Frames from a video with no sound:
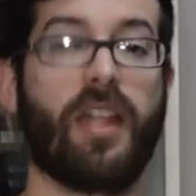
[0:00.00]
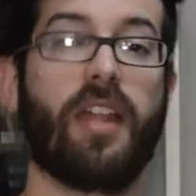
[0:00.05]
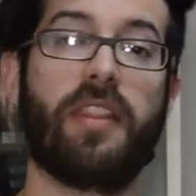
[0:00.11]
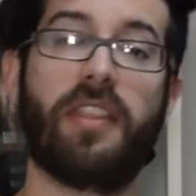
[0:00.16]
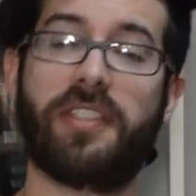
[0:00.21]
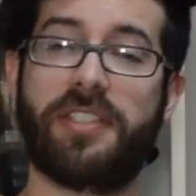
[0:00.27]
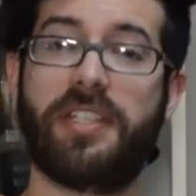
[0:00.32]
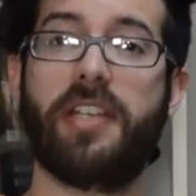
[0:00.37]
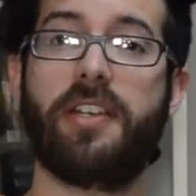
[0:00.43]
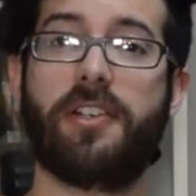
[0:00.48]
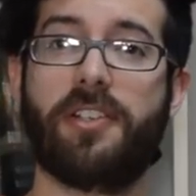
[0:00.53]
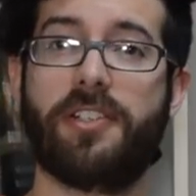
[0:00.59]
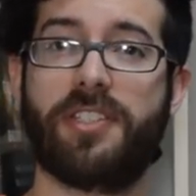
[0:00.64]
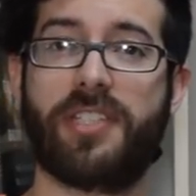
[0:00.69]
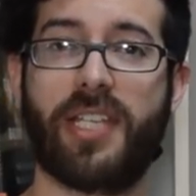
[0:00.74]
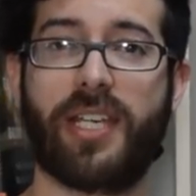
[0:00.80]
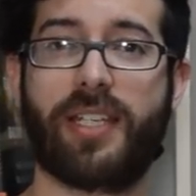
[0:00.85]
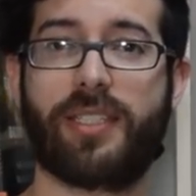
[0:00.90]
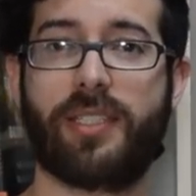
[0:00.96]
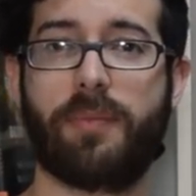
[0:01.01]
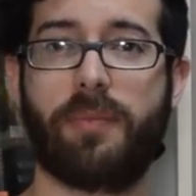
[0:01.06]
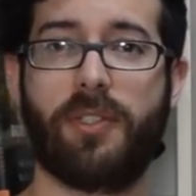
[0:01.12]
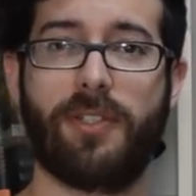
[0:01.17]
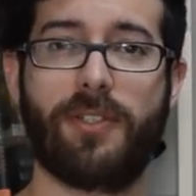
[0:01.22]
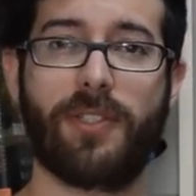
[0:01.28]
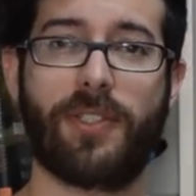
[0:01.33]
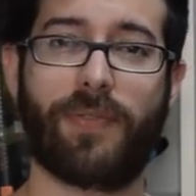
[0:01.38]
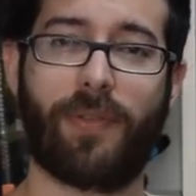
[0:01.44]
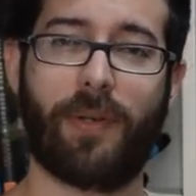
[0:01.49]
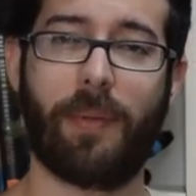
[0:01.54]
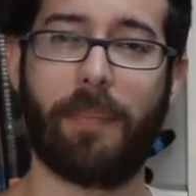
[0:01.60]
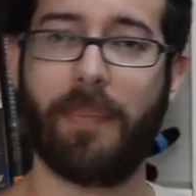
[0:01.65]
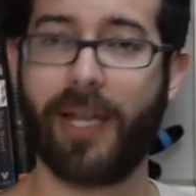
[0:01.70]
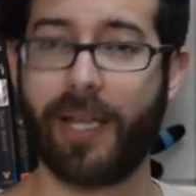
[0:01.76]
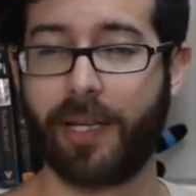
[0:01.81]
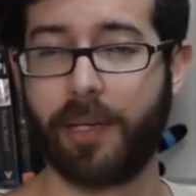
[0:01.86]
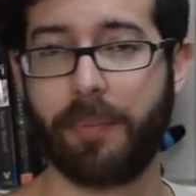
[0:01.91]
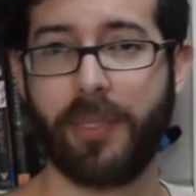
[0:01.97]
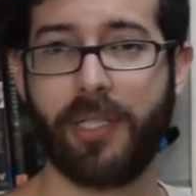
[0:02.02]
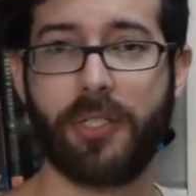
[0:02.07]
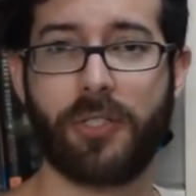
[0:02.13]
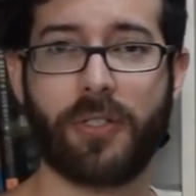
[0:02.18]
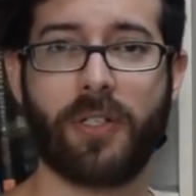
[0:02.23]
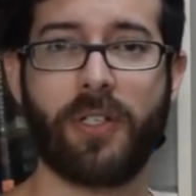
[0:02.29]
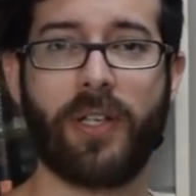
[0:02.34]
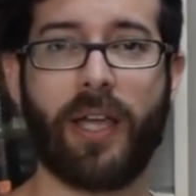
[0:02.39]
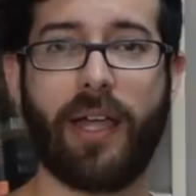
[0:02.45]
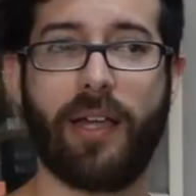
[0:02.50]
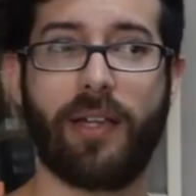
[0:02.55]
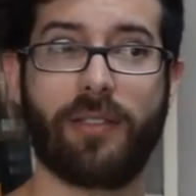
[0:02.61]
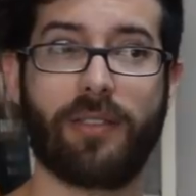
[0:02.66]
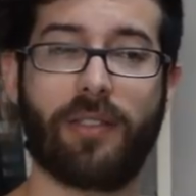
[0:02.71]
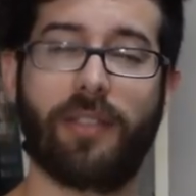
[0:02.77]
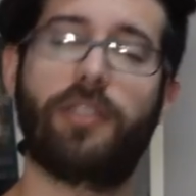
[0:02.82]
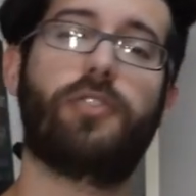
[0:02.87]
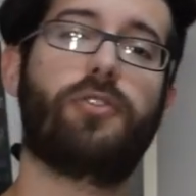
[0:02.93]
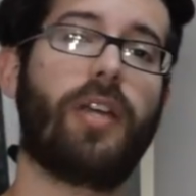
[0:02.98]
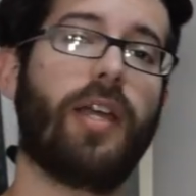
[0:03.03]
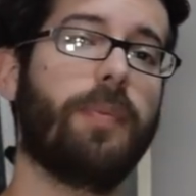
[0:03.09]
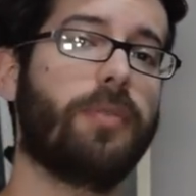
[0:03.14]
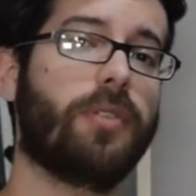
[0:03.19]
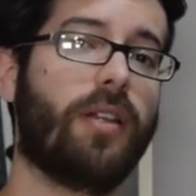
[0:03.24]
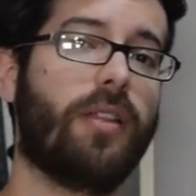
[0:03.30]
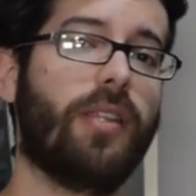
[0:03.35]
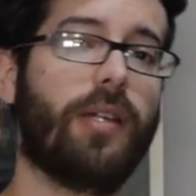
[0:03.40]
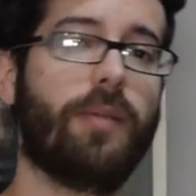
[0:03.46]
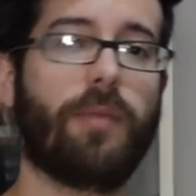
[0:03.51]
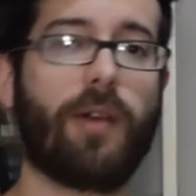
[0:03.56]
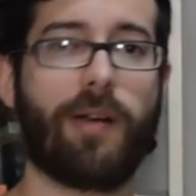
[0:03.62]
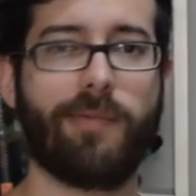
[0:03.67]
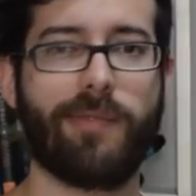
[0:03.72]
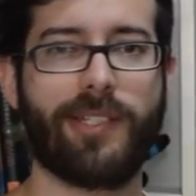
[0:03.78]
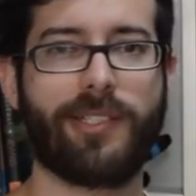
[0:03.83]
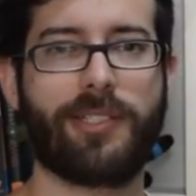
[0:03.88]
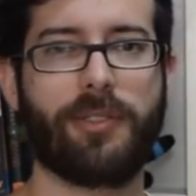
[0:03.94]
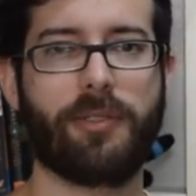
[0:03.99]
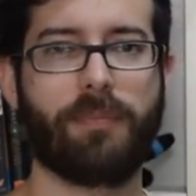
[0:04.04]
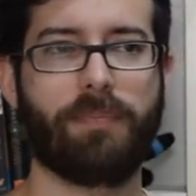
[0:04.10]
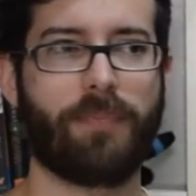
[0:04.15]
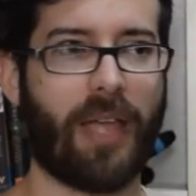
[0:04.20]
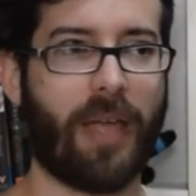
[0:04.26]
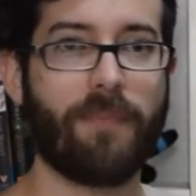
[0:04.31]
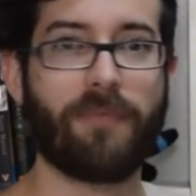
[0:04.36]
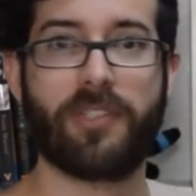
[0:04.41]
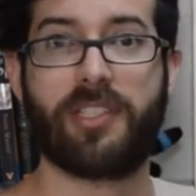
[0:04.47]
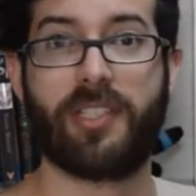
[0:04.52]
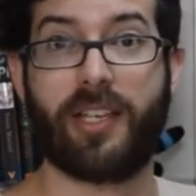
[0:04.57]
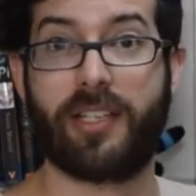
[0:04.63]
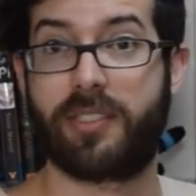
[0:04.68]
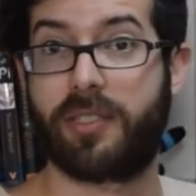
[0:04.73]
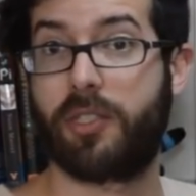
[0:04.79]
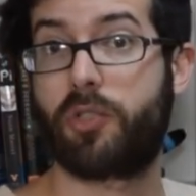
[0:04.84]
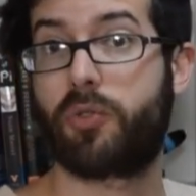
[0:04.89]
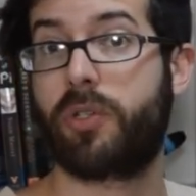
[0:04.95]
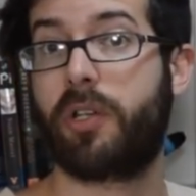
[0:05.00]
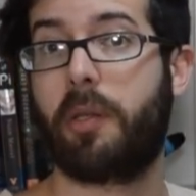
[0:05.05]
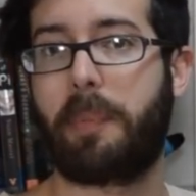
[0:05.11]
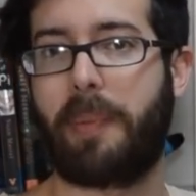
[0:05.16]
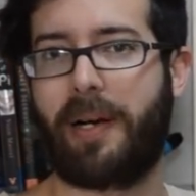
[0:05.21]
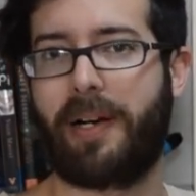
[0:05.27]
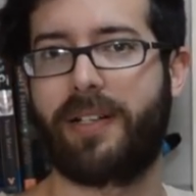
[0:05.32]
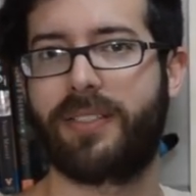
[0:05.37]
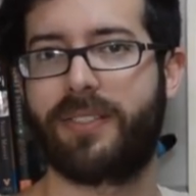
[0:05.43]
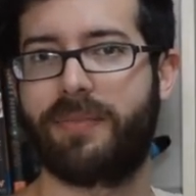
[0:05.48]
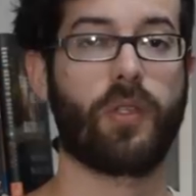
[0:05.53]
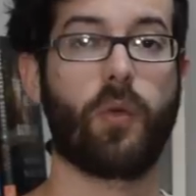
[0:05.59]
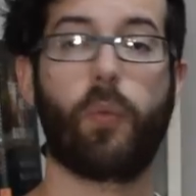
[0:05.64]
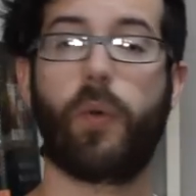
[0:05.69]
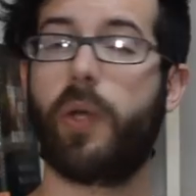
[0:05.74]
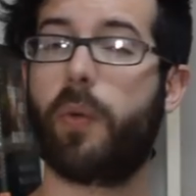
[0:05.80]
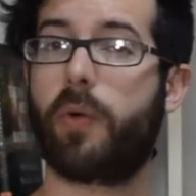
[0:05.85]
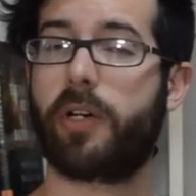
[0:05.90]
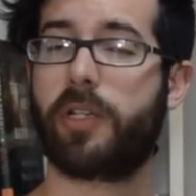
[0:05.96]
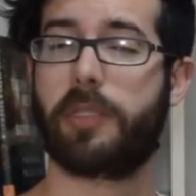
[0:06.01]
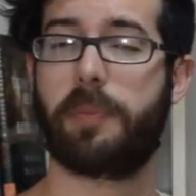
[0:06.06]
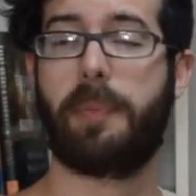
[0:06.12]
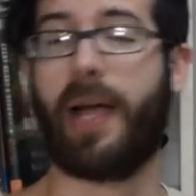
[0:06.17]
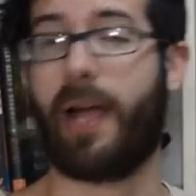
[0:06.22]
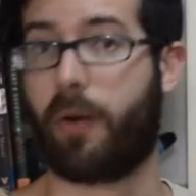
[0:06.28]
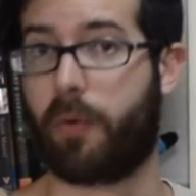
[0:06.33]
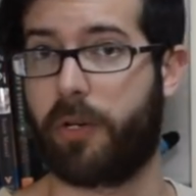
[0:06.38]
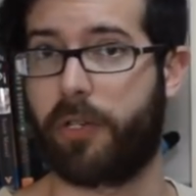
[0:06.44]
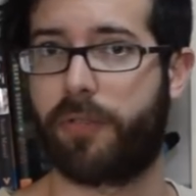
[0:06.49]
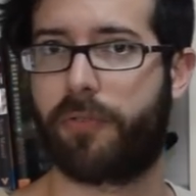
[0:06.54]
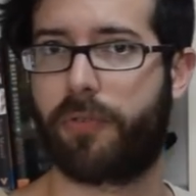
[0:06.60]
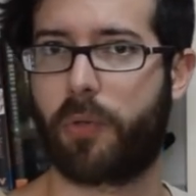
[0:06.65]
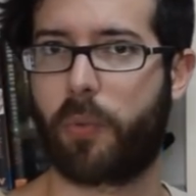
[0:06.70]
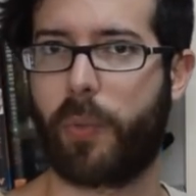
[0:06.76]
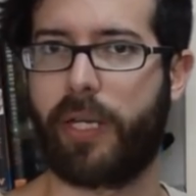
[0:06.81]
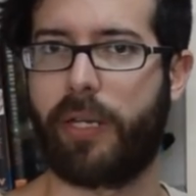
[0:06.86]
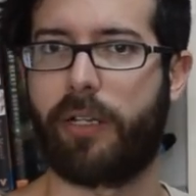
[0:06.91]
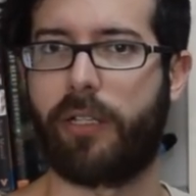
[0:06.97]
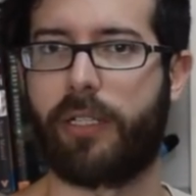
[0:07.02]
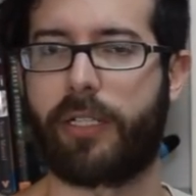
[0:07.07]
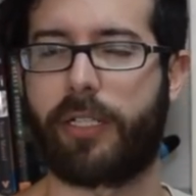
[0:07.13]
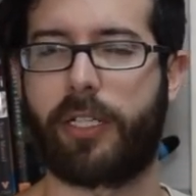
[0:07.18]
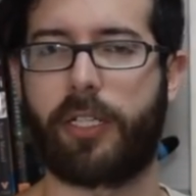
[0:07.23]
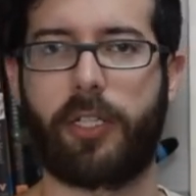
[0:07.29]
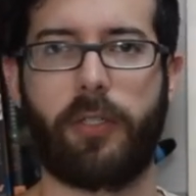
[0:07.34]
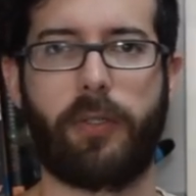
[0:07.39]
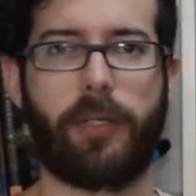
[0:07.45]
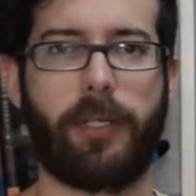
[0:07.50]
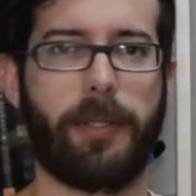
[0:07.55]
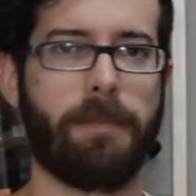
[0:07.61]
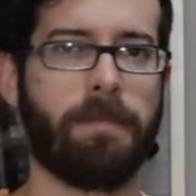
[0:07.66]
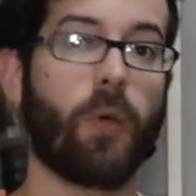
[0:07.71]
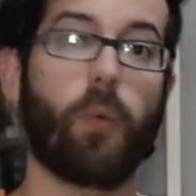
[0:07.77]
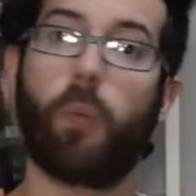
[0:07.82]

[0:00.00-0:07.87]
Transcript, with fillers: The stingers take some cues from Mega Beedrill, and the stripes on them are meant to emphasize the drill part. We worked backward for Weedle and Kakuna.